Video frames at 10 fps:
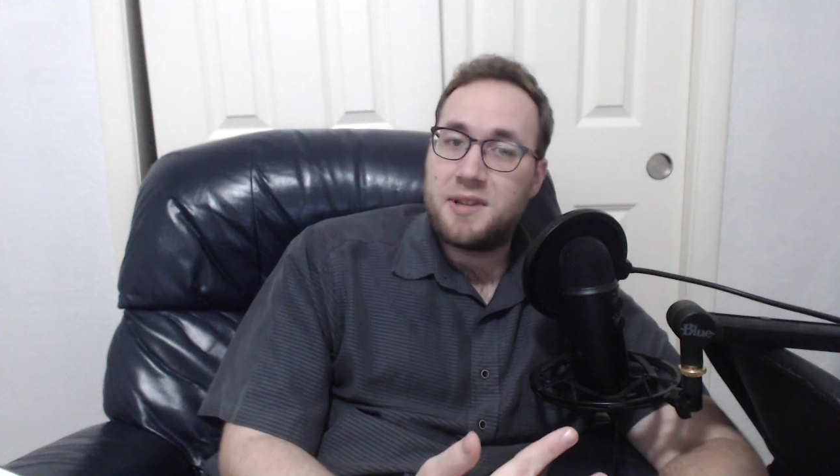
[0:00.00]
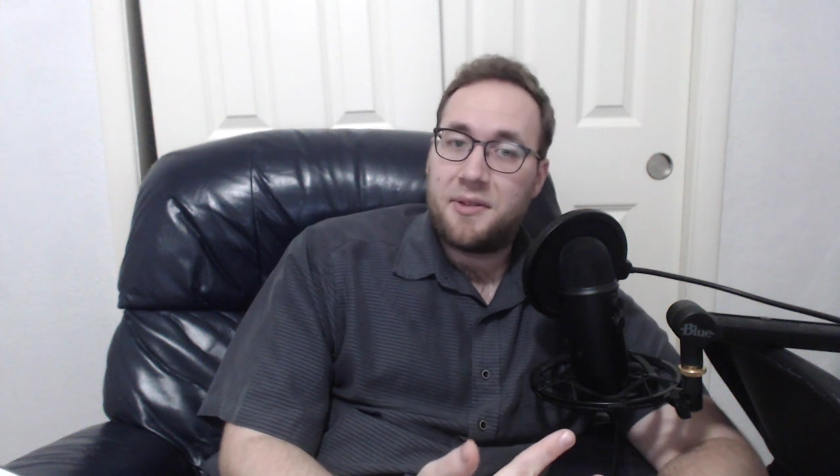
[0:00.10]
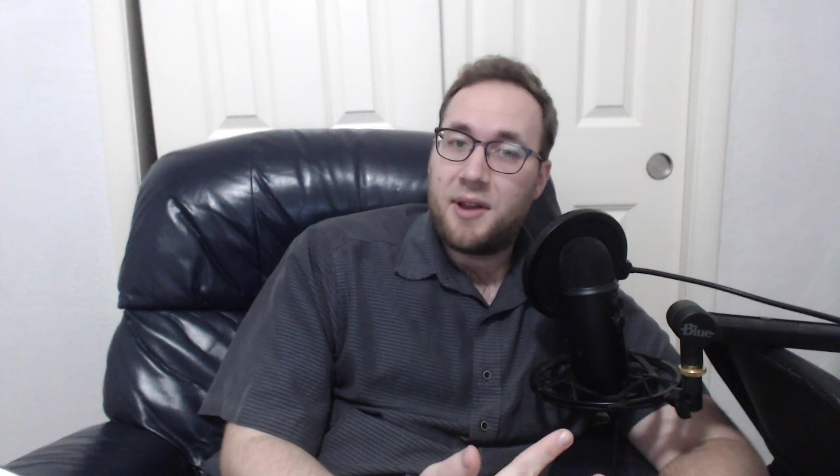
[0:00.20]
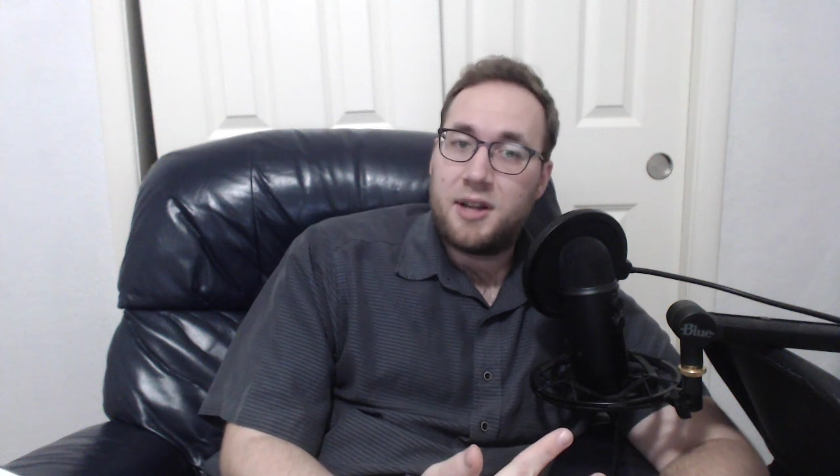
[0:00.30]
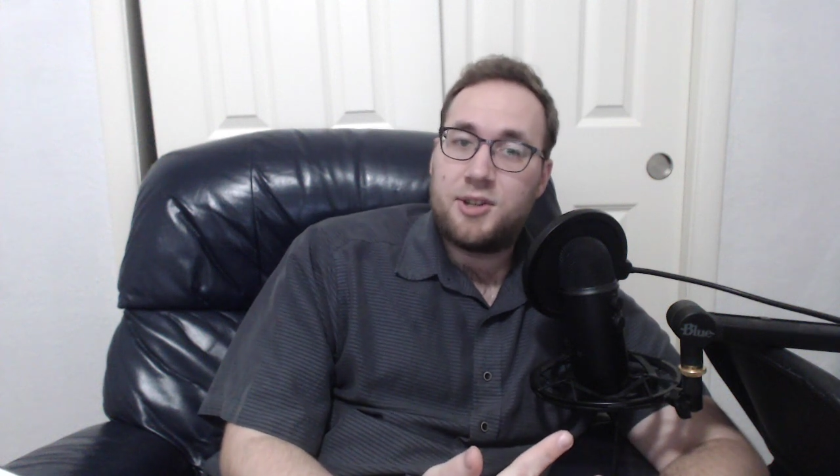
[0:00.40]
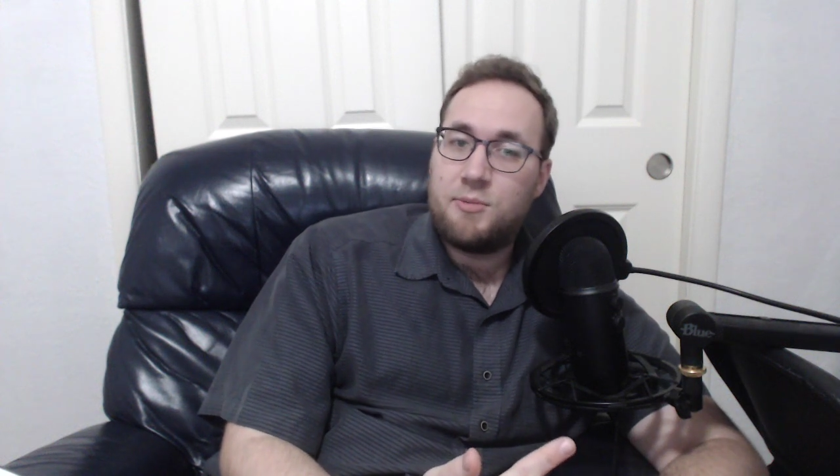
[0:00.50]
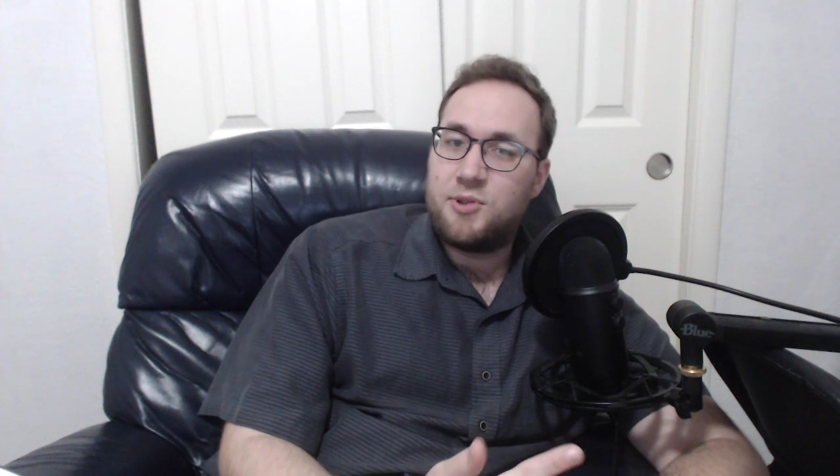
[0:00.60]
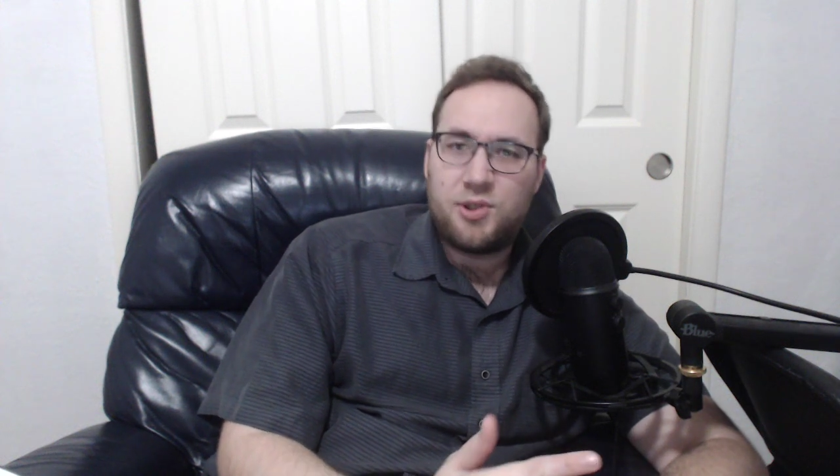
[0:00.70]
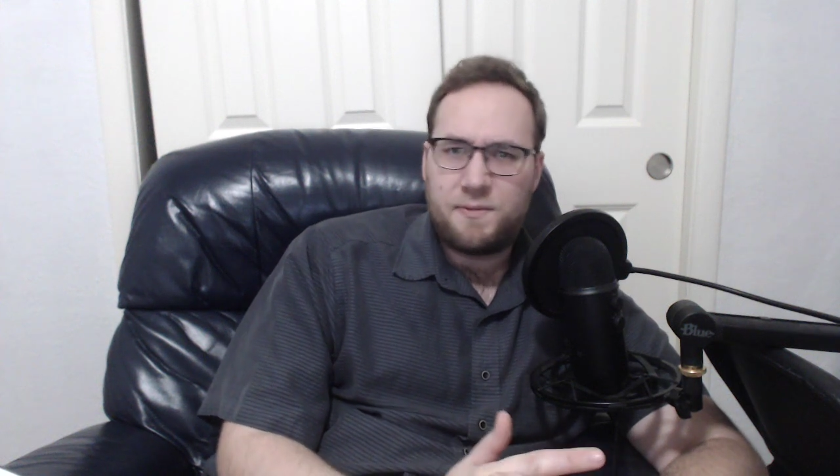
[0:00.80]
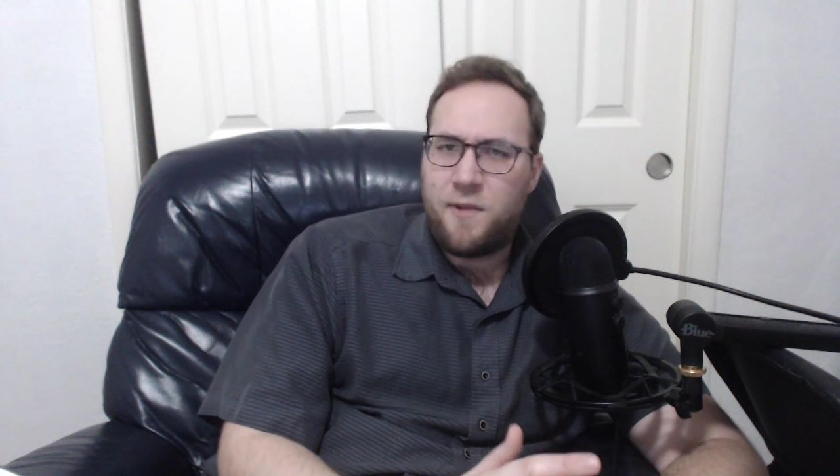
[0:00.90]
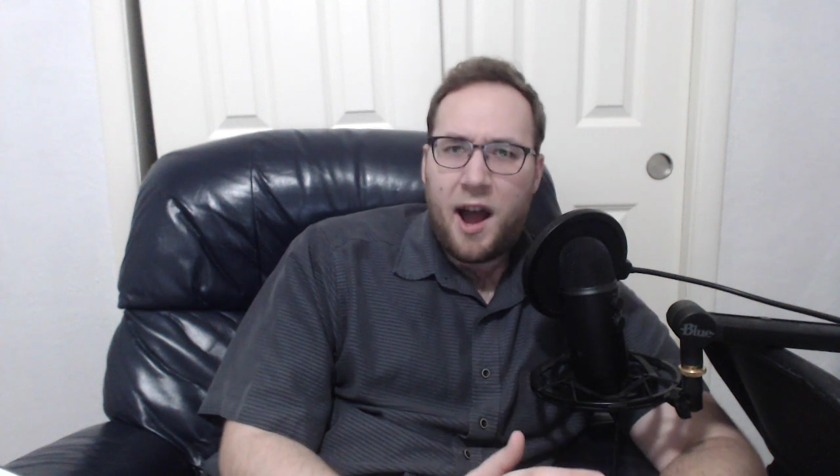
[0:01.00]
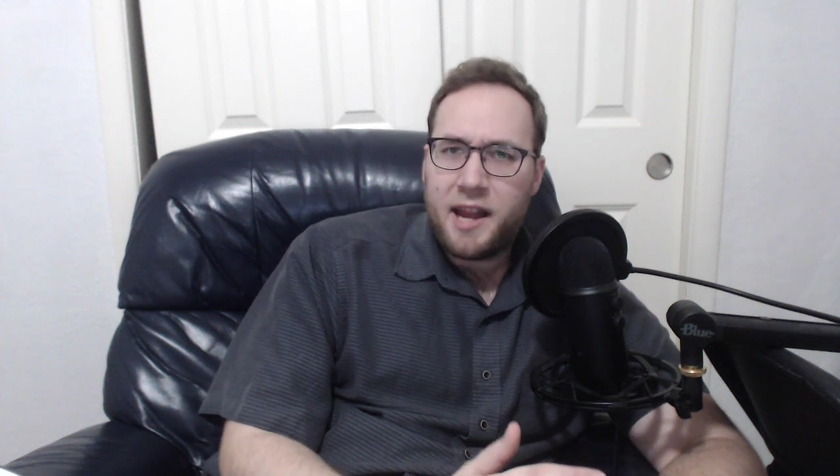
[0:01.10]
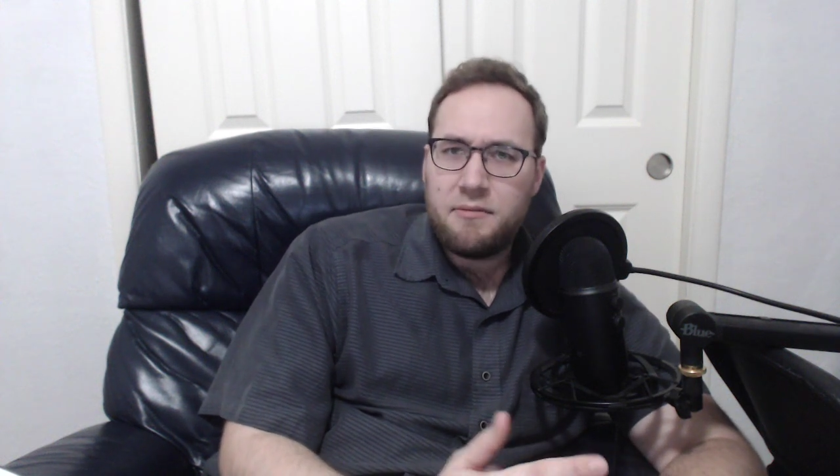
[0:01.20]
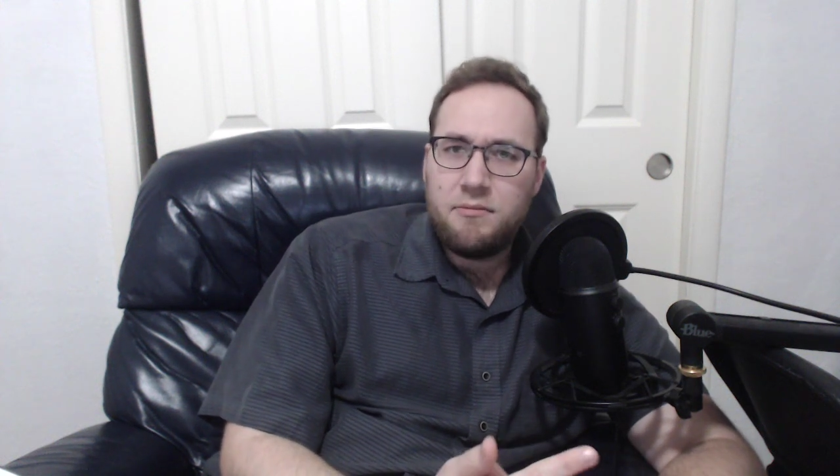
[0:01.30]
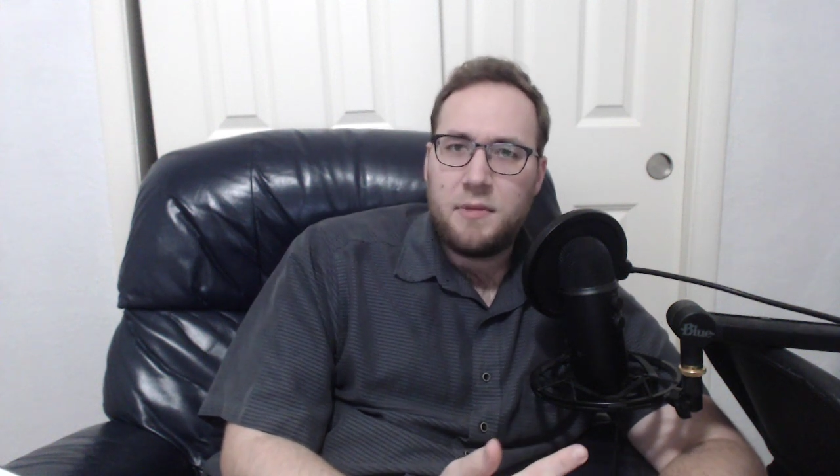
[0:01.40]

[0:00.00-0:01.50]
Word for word: I thought she was just fine.